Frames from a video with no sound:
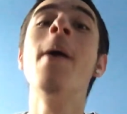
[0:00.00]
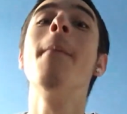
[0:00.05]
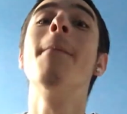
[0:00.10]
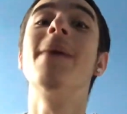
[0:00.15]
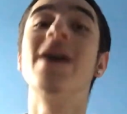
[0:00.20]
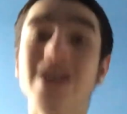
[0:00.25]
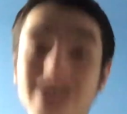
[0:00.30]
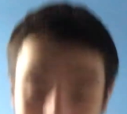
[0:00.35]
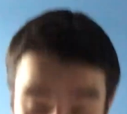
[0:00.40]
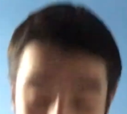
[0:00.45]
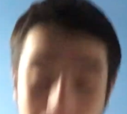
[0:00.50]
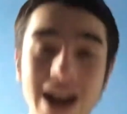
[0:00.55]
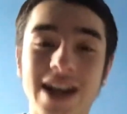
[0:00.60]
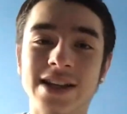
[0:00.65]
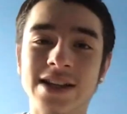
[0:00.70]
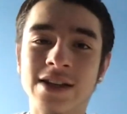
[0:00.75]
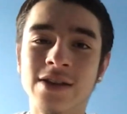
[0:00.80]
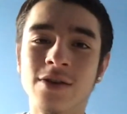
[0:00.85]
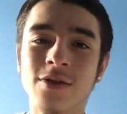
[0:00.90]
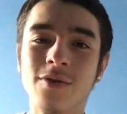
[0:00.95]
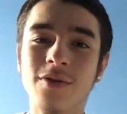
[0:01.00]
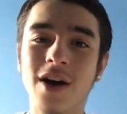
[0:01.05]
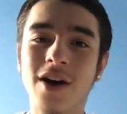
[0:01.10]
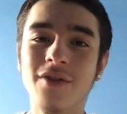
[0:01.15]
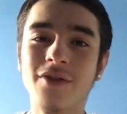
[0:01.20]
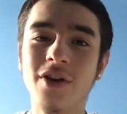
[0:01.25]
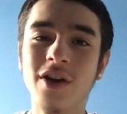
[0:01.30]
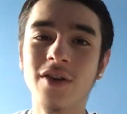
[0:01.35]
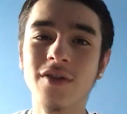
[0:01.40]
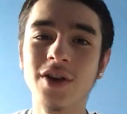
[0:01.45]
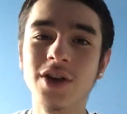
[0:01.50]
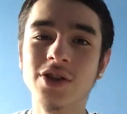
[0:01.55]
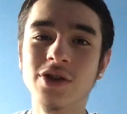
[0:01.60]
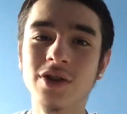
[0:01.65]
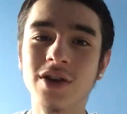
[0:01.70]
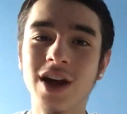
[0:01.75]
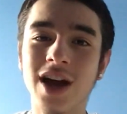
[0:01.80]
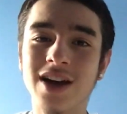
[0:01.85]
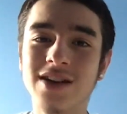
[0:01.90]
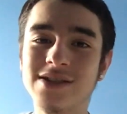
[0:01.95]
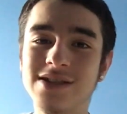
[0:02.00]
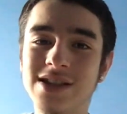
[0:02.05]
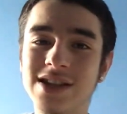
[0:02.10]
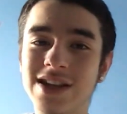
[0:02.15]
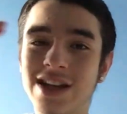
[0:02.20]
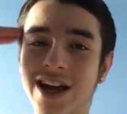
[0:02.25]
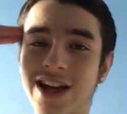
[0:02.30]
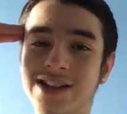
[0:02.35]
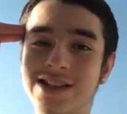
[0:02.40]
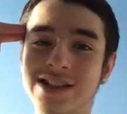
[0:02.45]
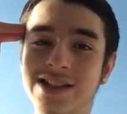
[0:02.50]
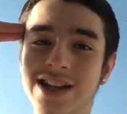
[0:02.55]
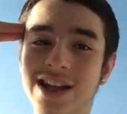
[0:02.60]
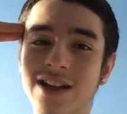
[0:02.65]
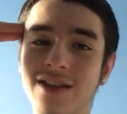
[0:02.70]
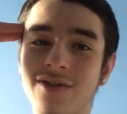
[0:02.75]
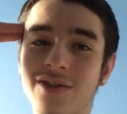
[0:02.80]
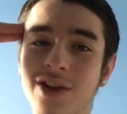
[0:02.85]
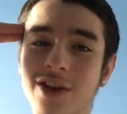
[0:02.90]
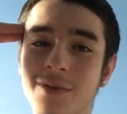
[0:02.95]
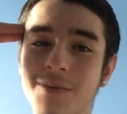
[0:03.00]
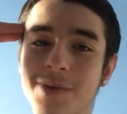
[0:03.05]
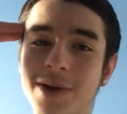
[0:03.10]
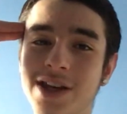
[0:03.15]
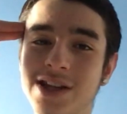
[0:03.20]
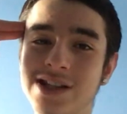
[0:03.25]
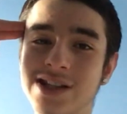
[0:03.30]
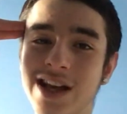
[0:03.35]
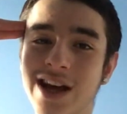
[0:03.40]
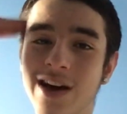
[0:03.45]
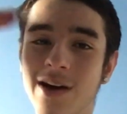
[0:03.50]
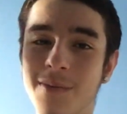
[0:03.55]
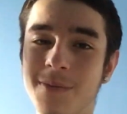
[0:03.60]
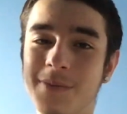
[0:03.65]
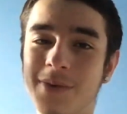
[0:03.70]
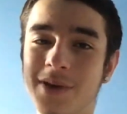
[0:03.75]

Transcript: But guys, without further ado, I'll see you guys in the next video. Peace out.